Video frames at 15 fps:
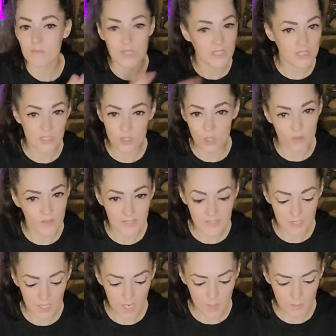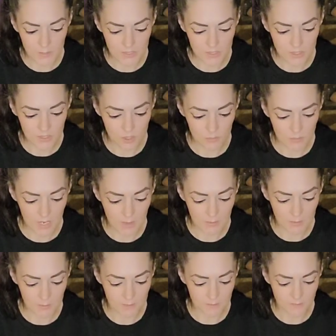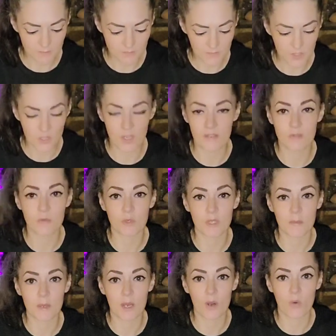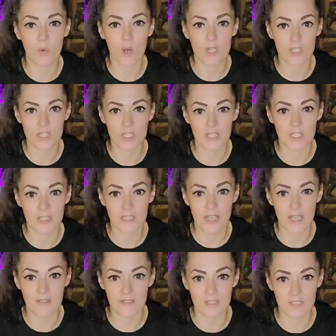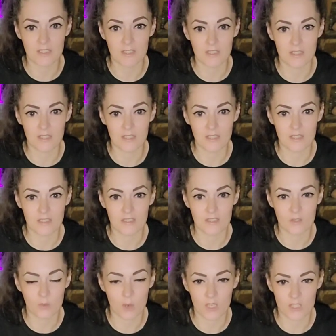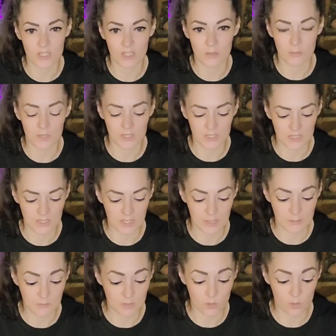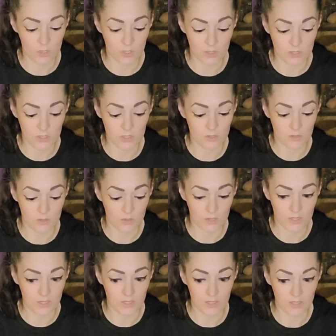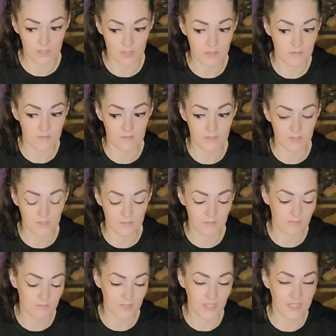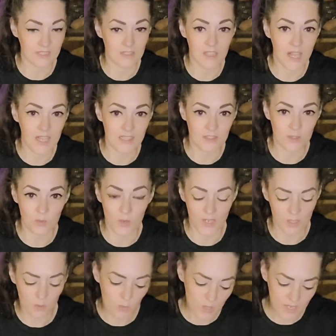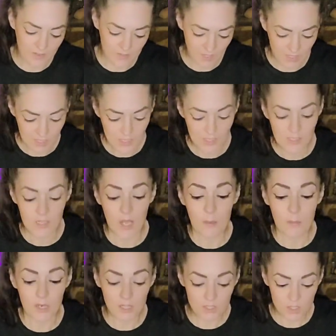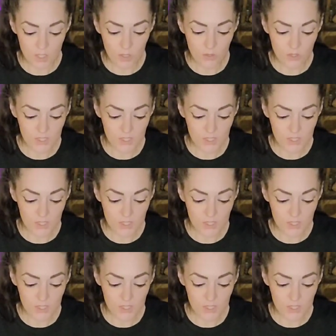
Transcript: they can just go right in the garbage, no problem. You don't have to worry about washing it and having to wash it a million times or just throwing like glass away or whatever. But also